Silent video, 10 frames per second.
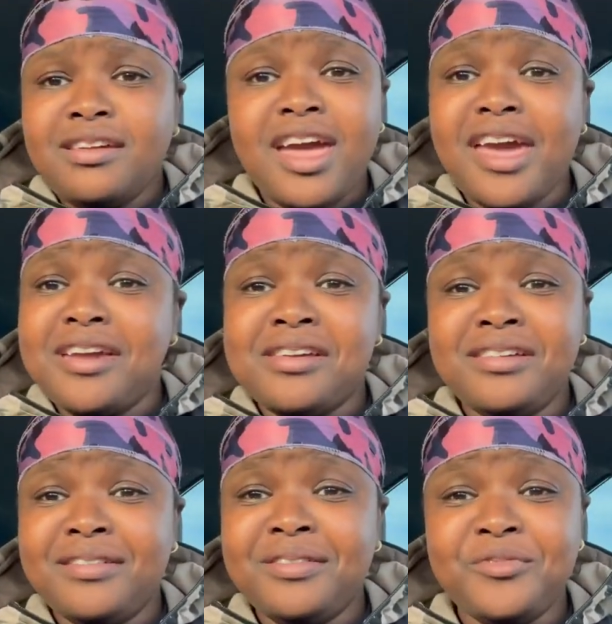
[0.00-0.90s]
hey,
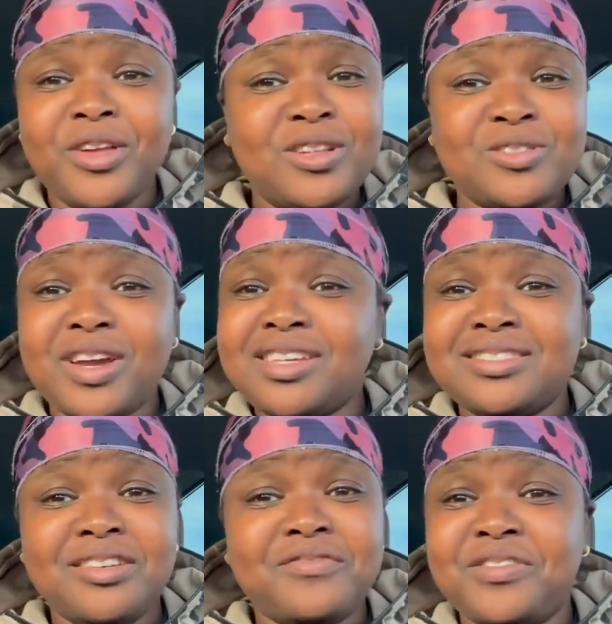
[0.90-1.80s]
when you try
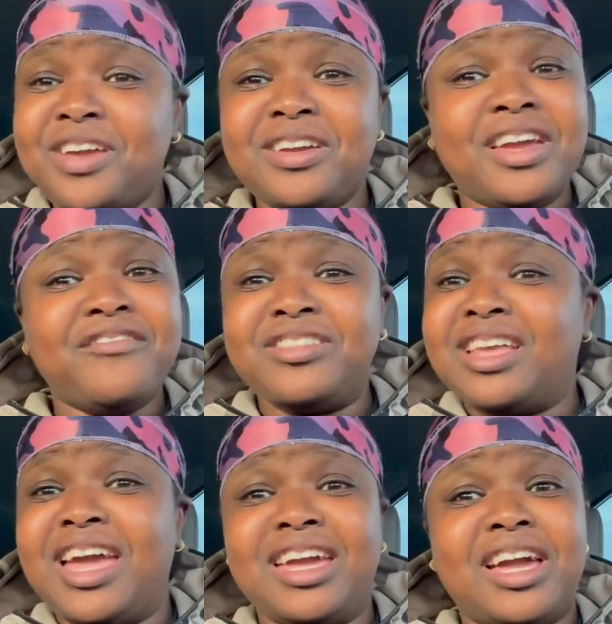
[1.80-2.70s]
stuff,
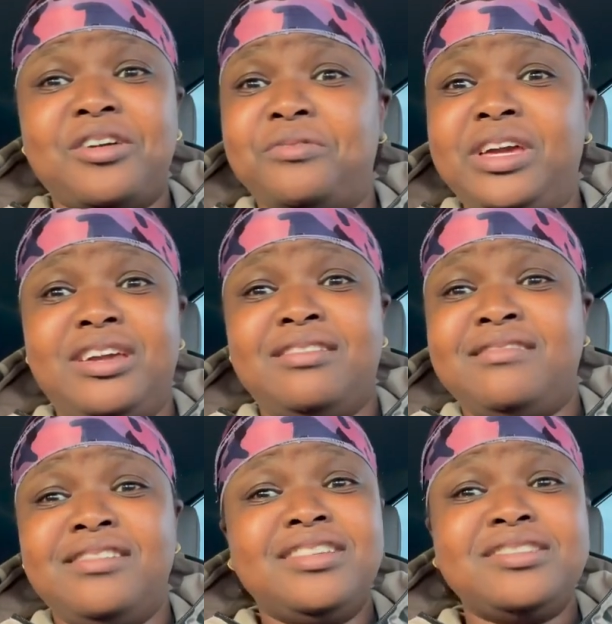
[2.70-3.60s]
everything ain't gonna hit.
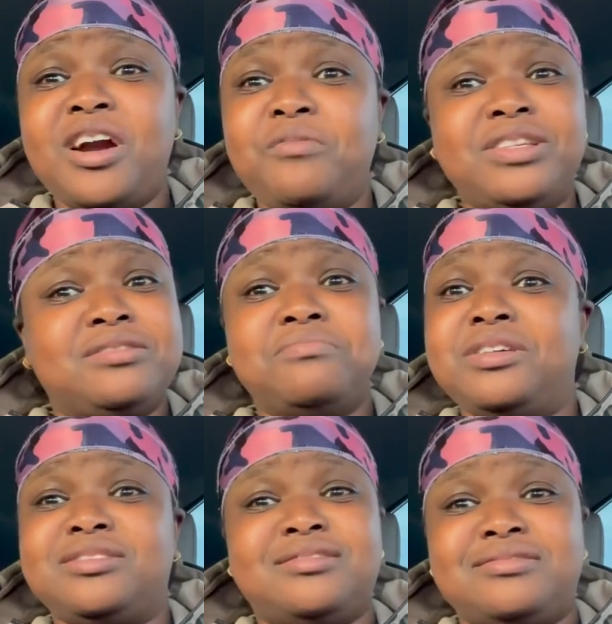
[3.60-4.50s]
It's always a
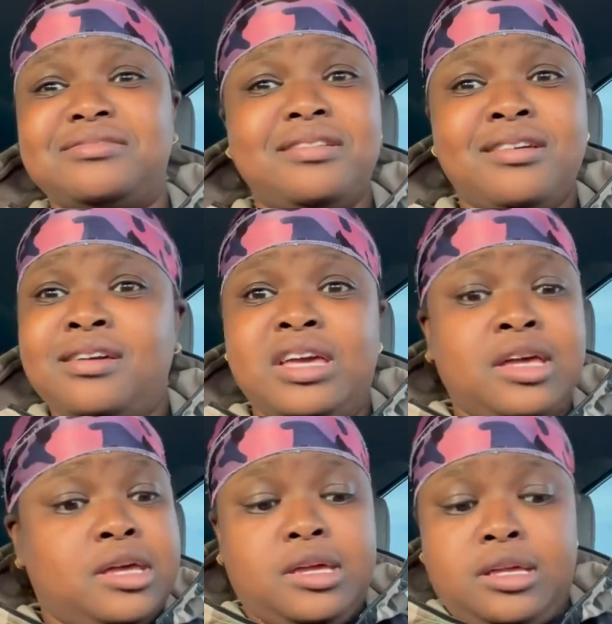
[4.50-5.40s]
misses.
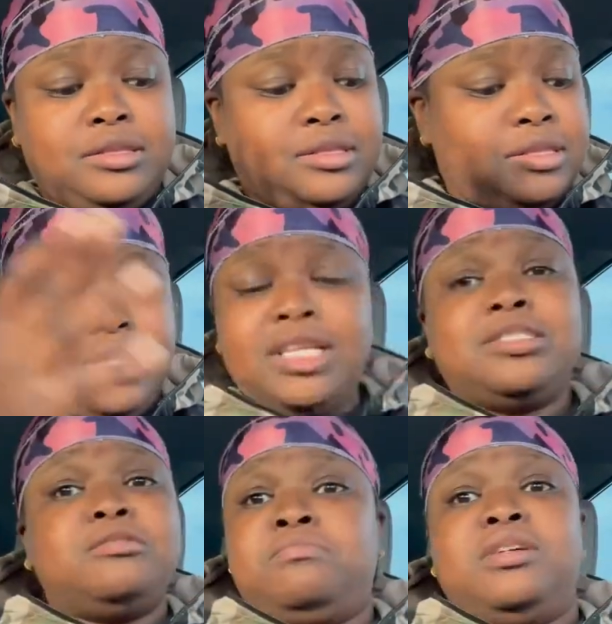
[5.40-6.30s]

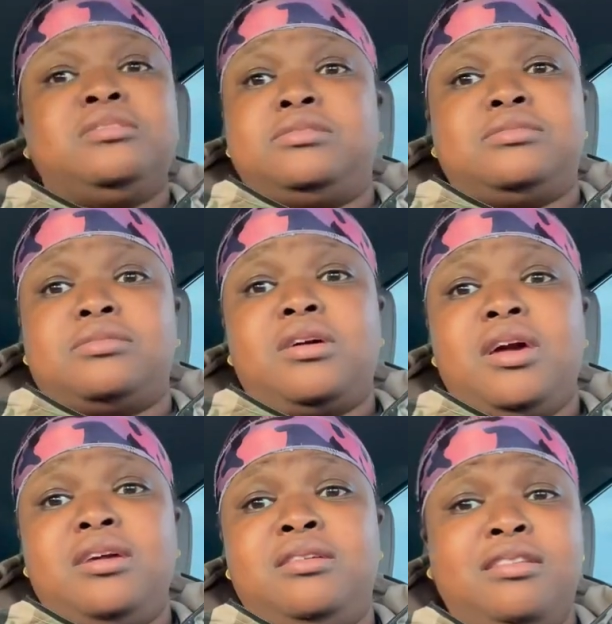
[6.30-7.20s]
This a misses,
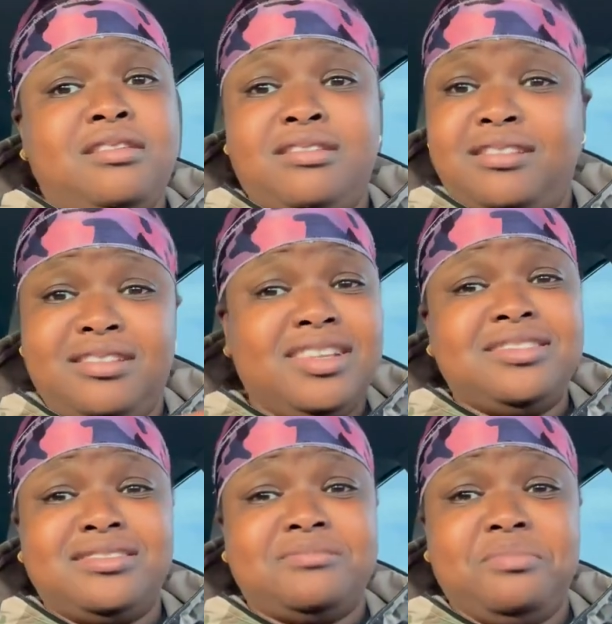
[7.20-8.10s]
okay? This
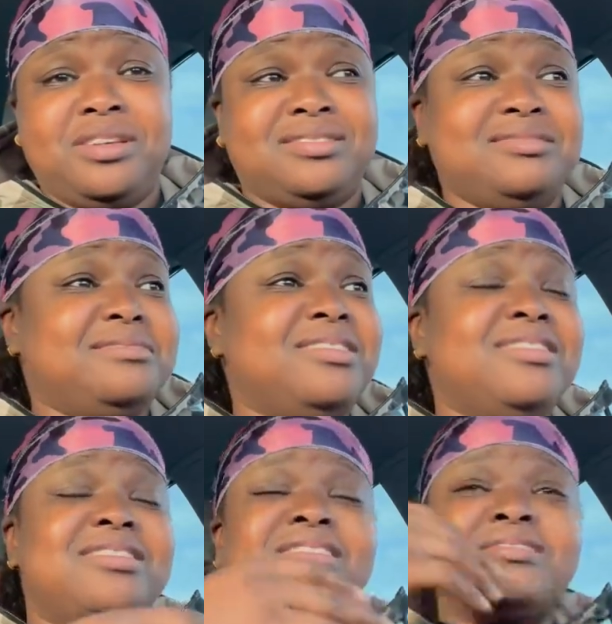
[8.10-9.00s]
is a miss.
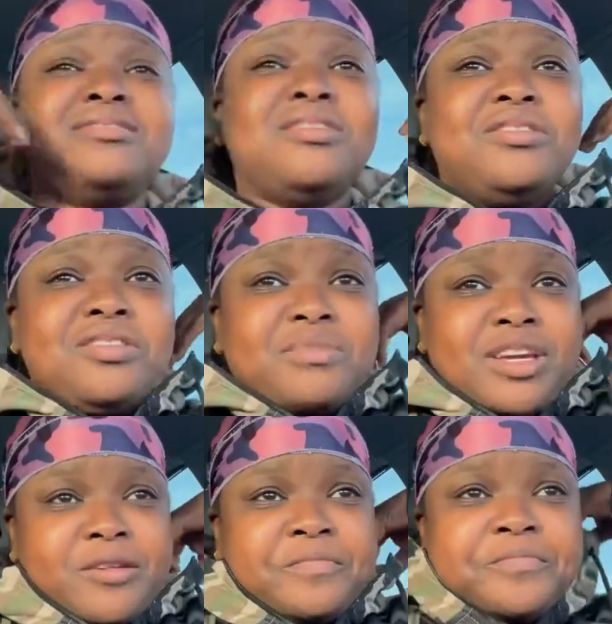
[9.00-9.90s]
So, look,
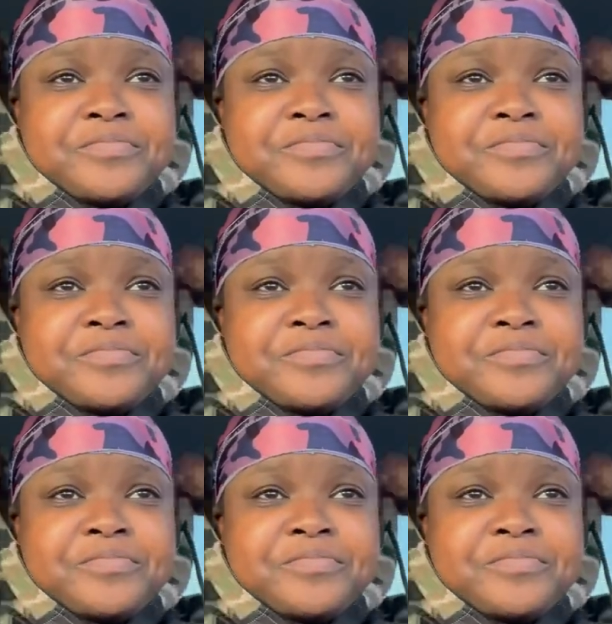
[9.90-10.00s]
man.